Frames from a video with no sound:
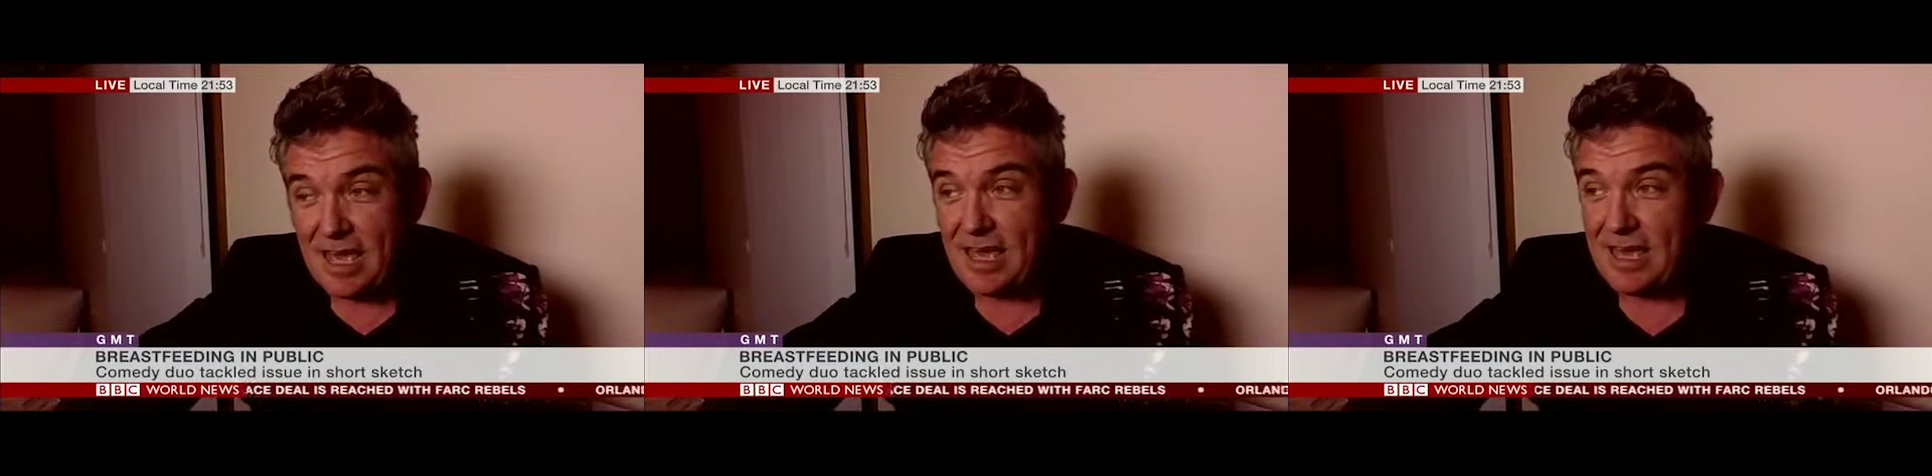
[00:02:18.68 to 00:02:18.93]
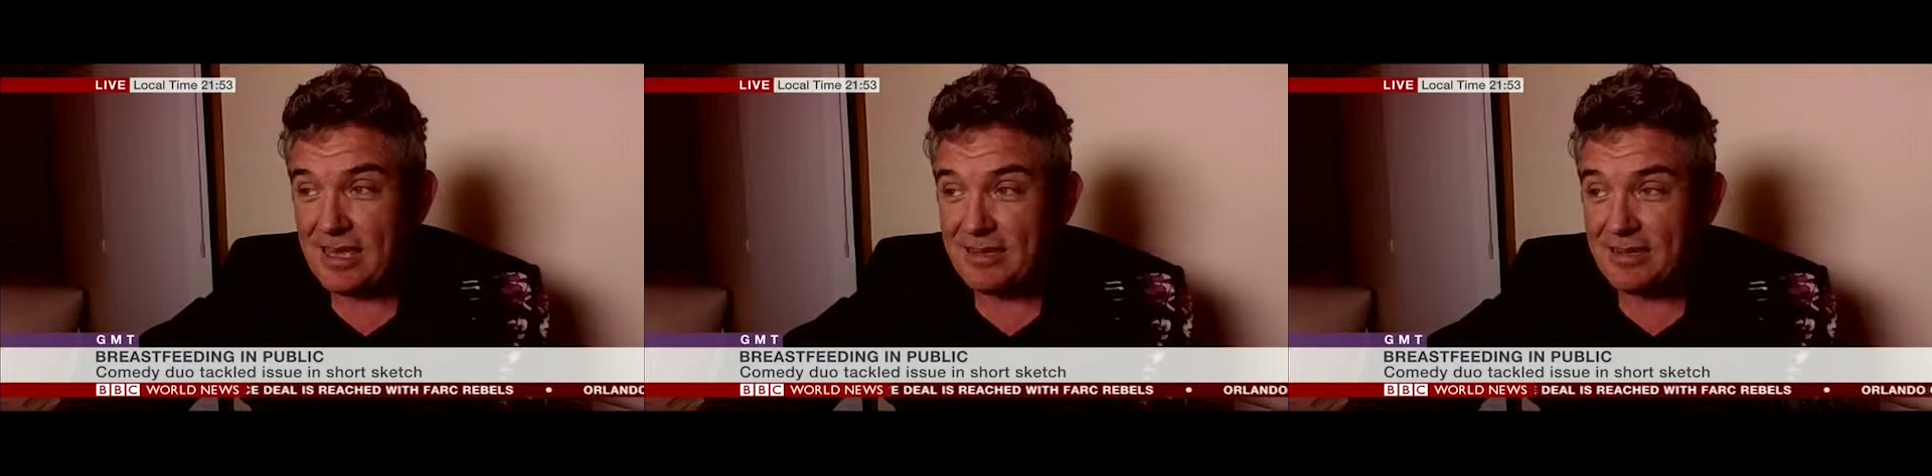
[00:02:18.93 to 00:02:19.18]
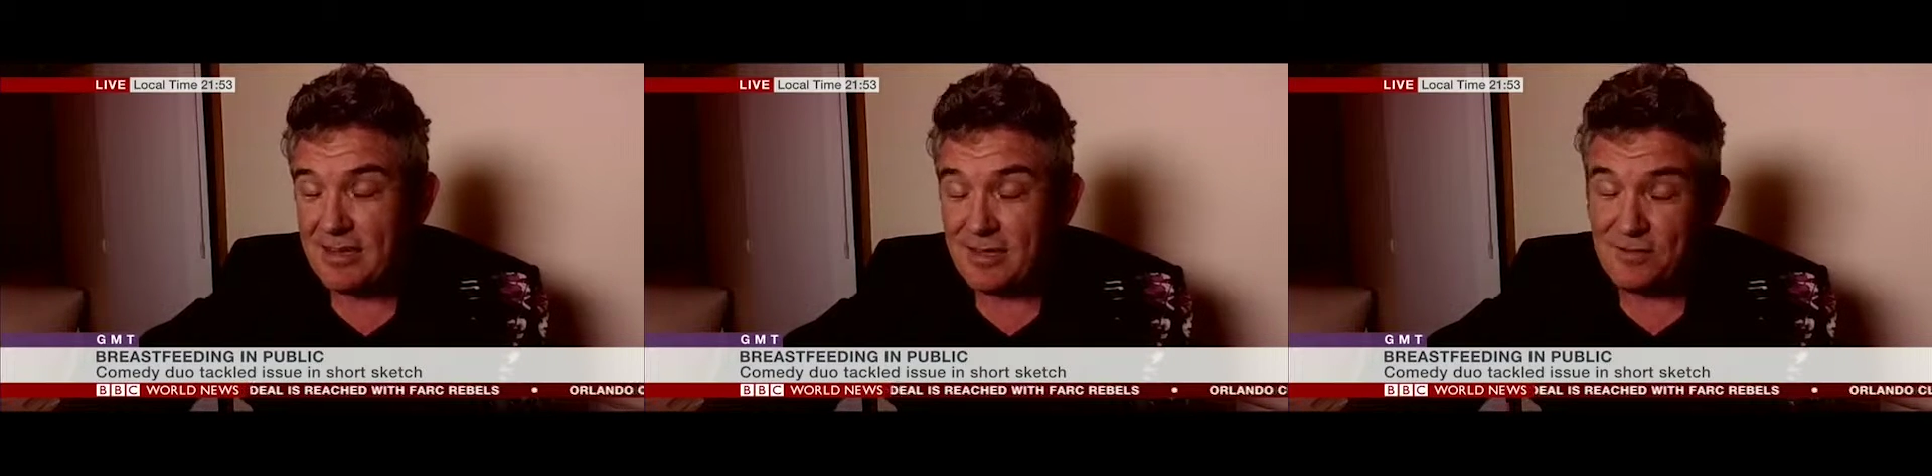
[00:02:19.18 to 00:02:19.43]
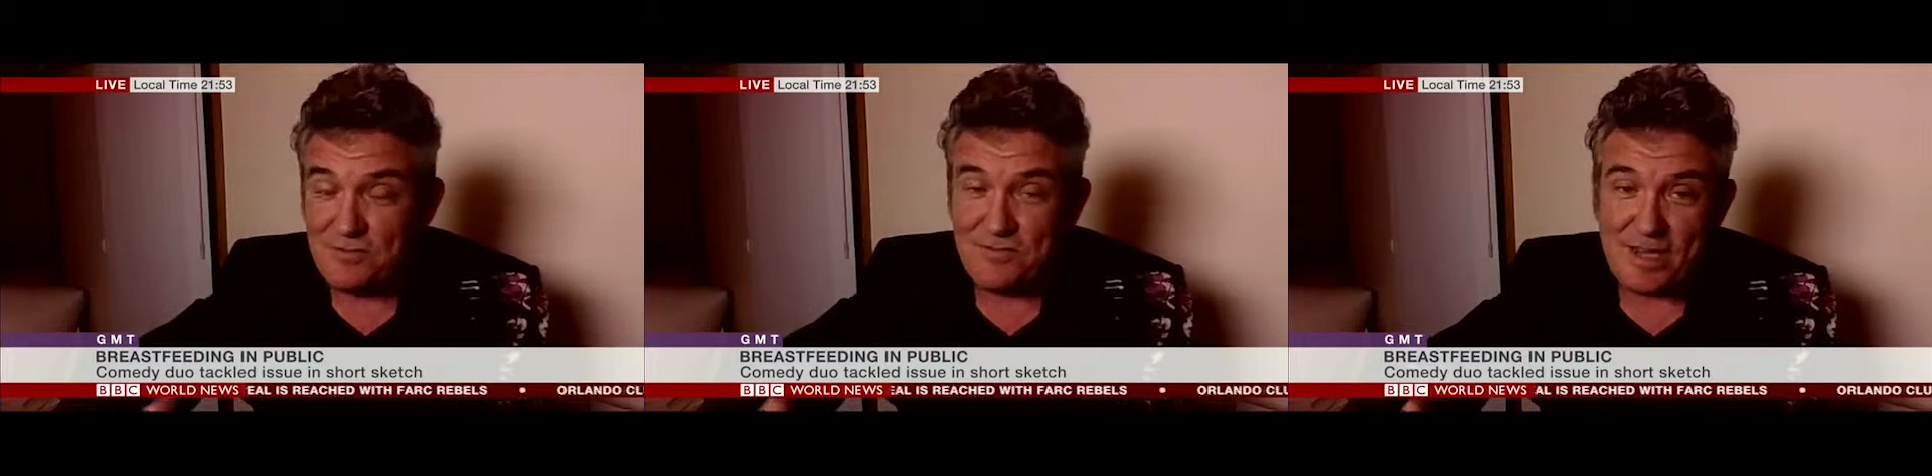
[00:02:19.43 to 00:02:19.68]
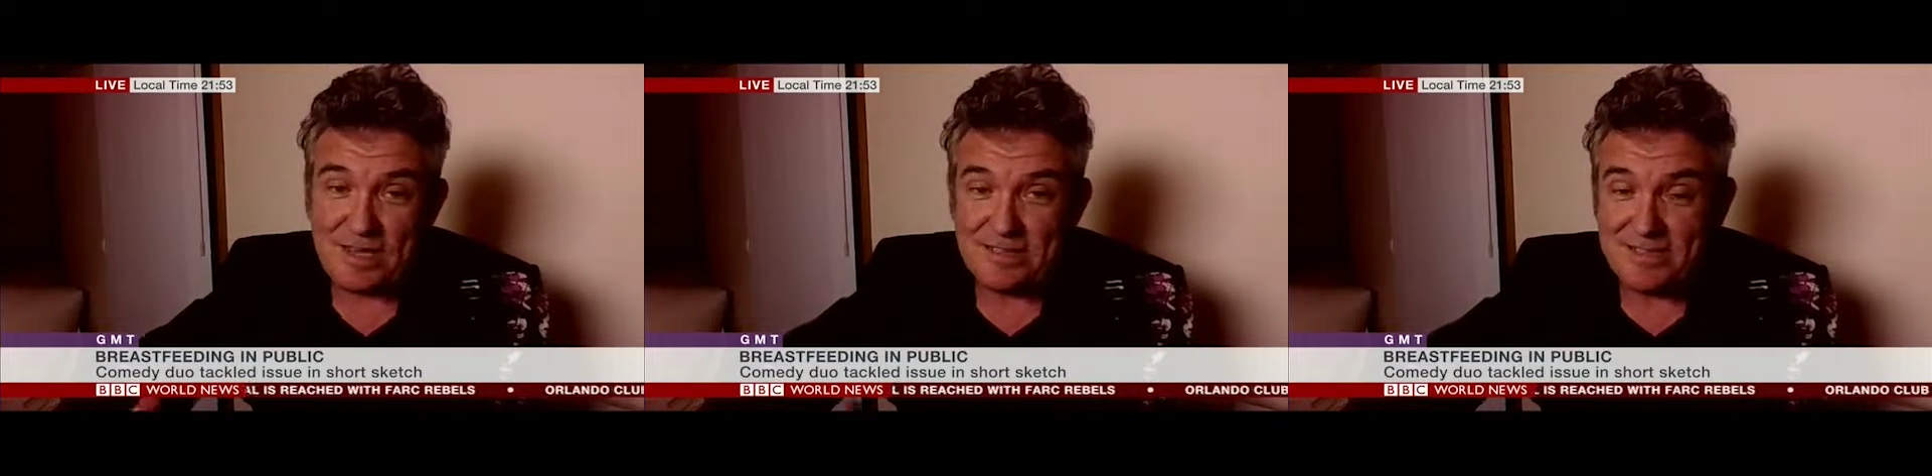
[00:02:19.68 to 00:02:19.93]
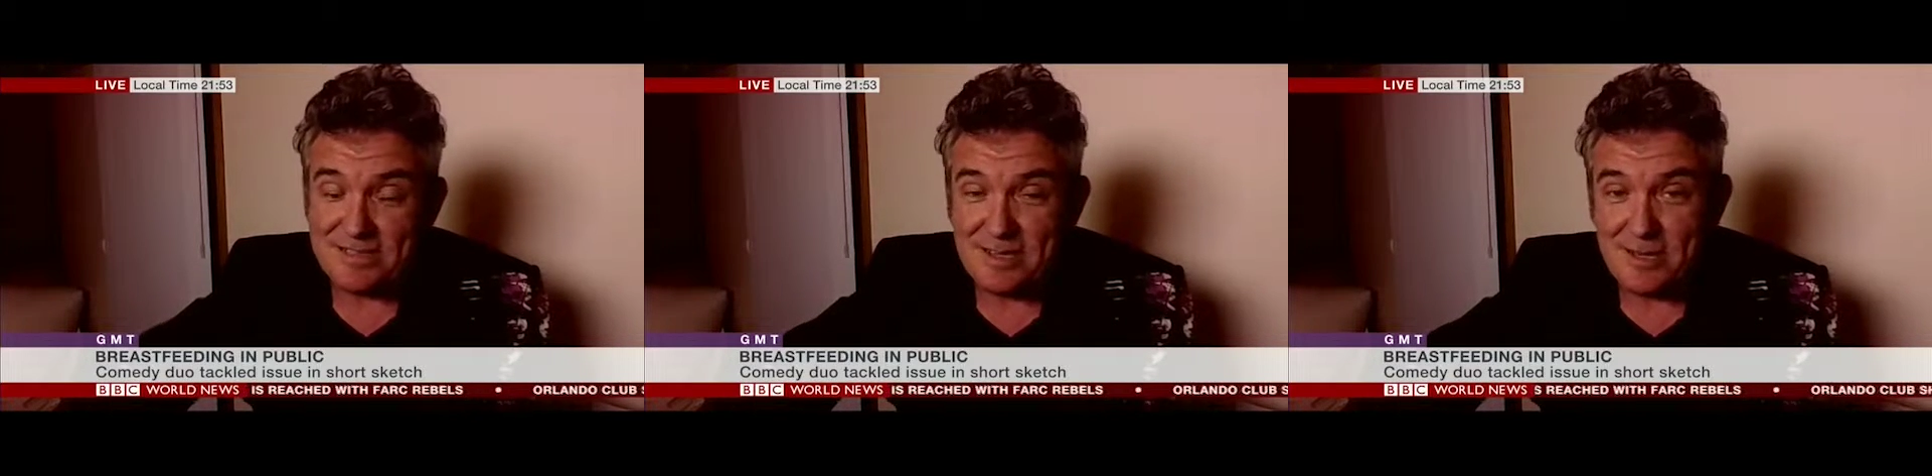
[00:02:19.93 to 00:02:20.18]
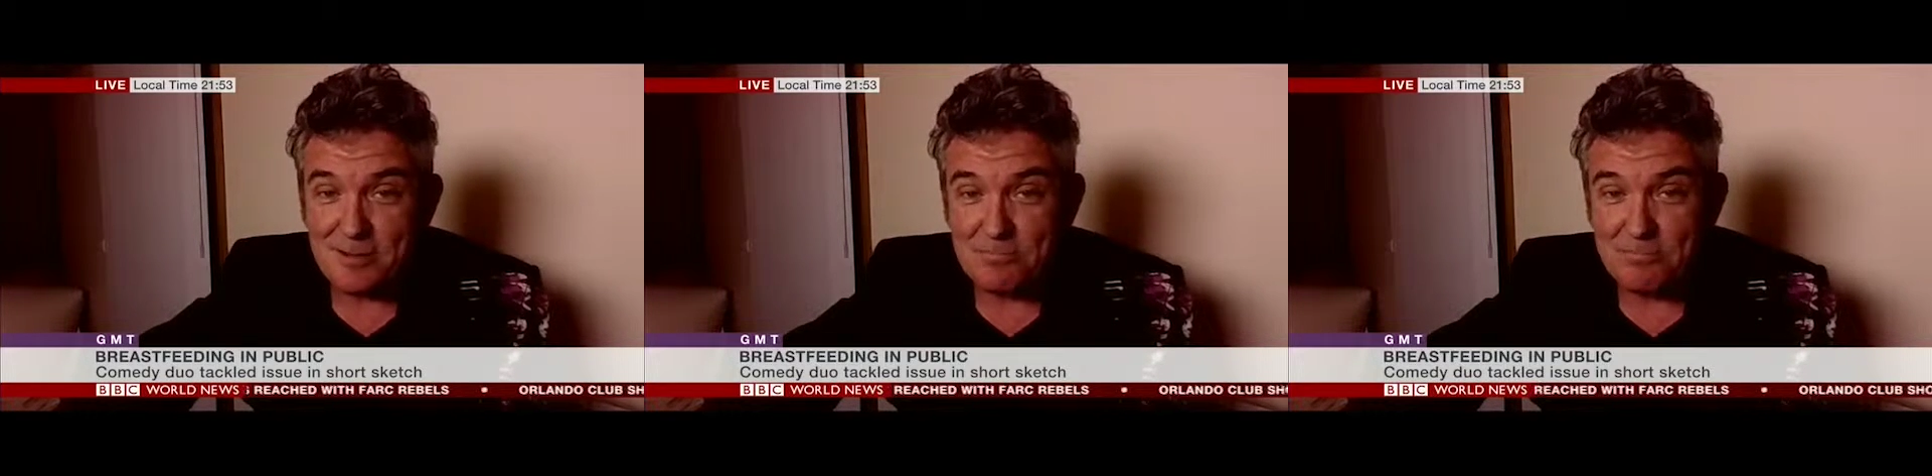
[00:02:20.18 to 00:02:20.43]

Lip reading: And in fact,